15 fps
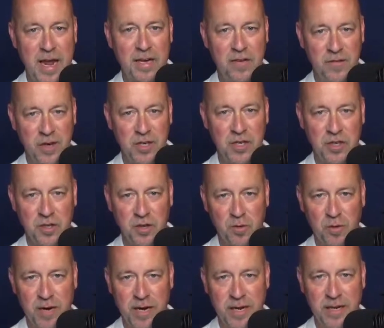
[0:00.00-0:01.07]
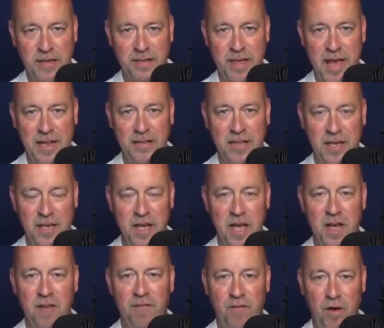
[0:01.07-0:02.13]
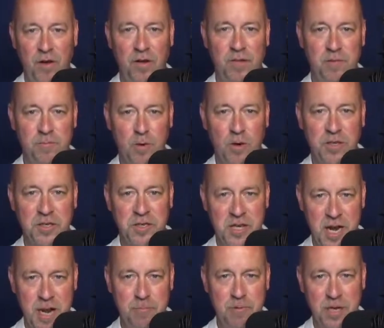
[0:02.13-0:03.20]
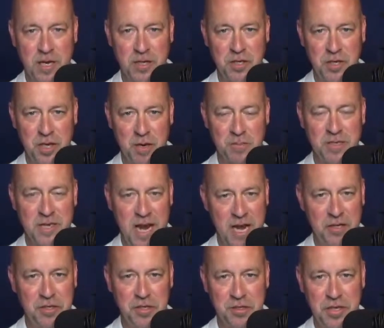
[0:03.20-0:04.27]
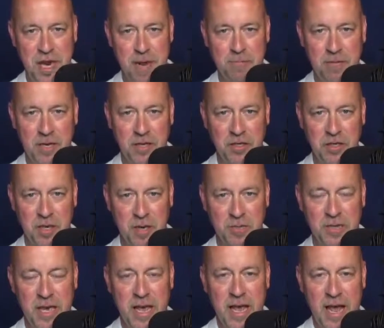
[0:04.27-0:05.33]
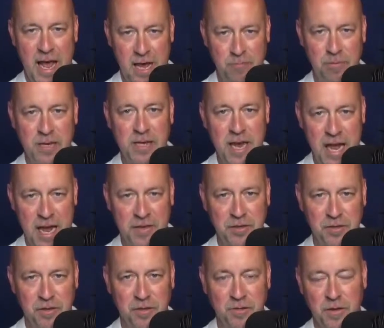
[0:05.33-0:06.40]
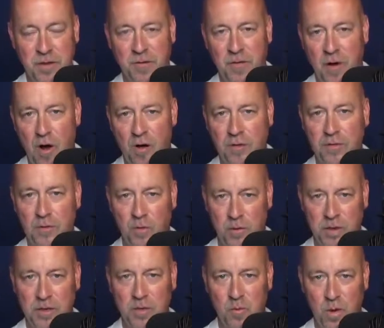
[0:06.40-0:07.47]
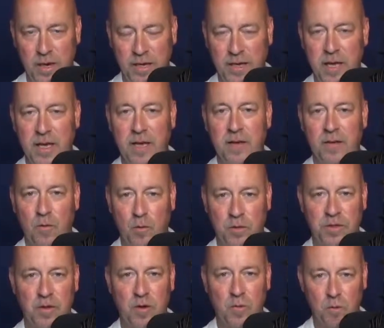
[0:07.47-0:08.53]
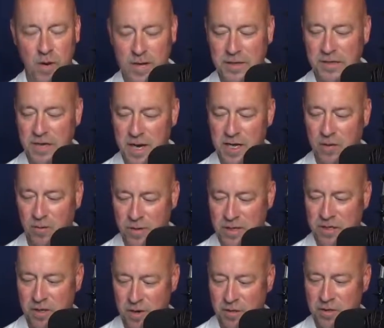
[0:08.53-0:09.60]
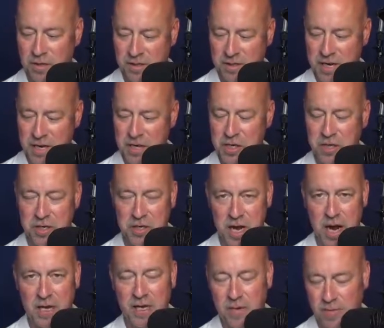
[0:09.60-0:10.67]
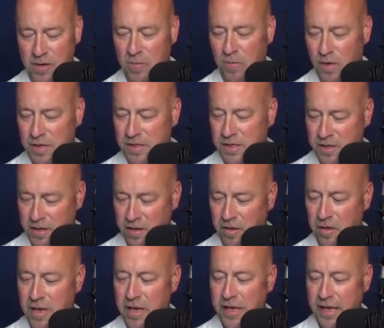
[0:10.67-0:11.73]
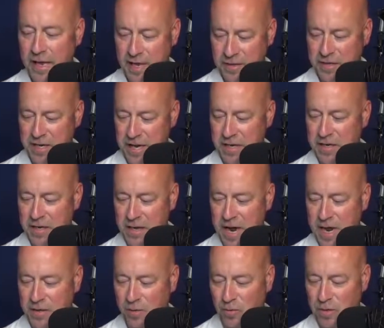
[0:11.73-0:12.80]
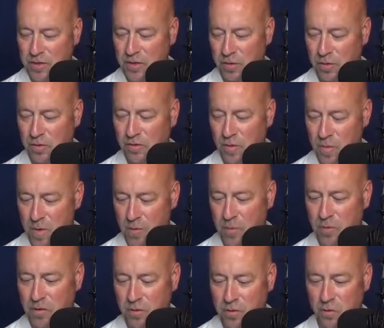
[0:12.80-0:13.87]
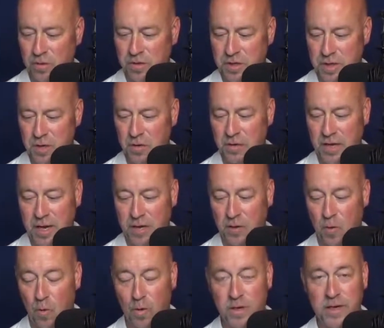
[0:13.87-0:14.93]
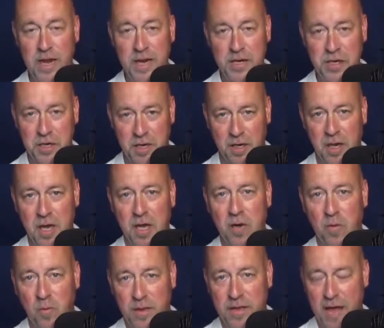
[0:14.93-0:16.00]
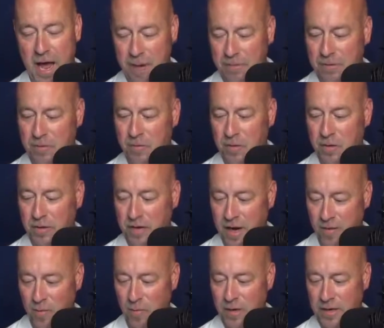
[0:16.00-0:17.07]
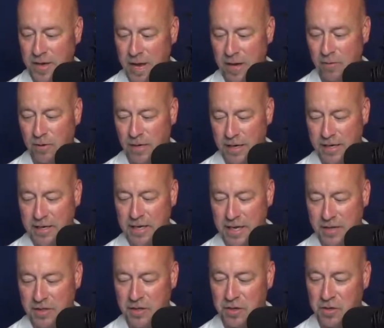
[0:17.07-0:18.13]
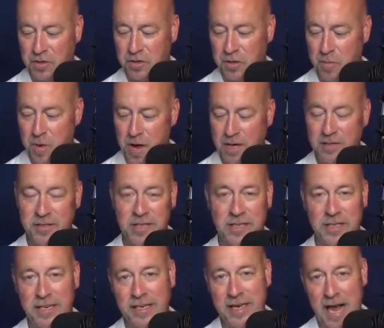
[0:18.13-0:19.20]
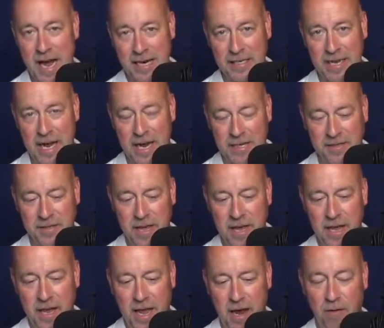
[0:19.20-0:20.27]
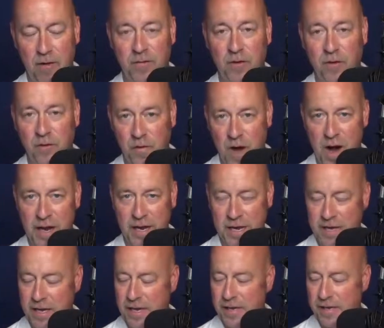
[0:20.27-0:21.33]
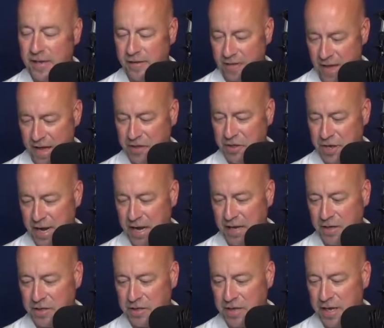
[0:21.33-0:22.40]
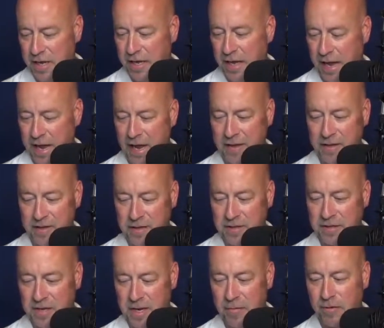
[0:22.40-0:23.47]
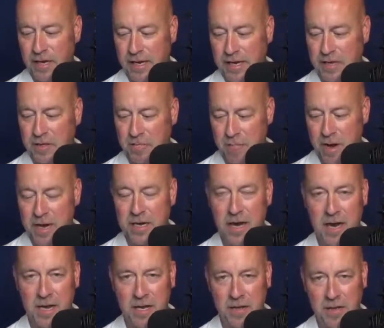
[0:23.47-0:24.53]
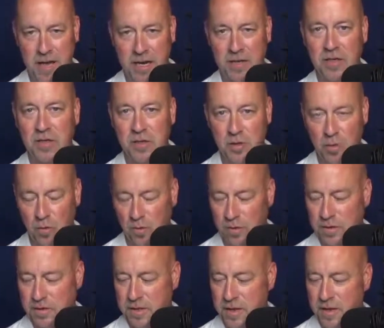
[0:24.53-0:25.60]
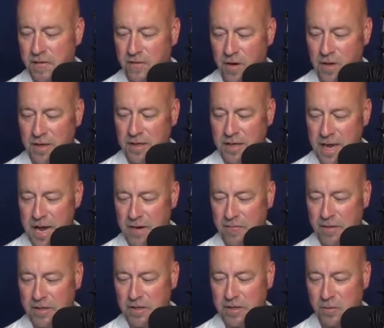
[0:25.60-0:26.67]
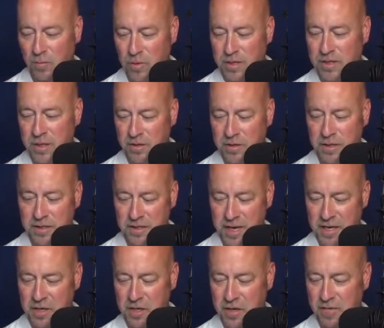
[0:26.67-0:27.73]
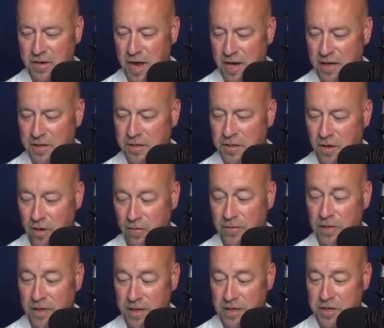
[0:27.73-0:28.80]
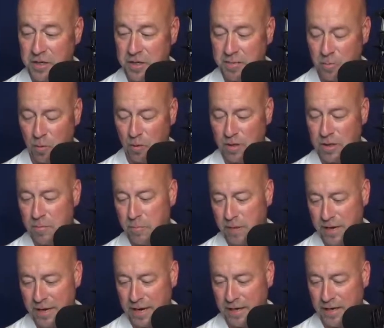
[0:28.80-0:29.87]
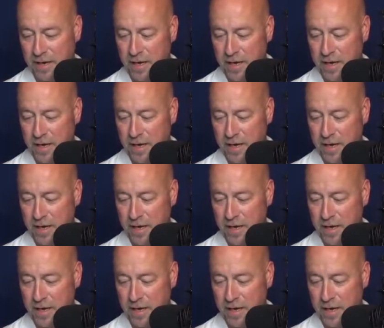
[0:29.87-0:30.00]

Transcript: Division Three that the fall sports championships, national championships, had been canceled for the fall of 2020. Of course, on Wednesday, the resocialization document was still intended as a resource for member schools to use in coordination with applicable government and related institutional policies and guidelines. However, Friday, that changed and the NCAA is mandating that its schools fall in line with this resocialization of college or of collegiate sport plan.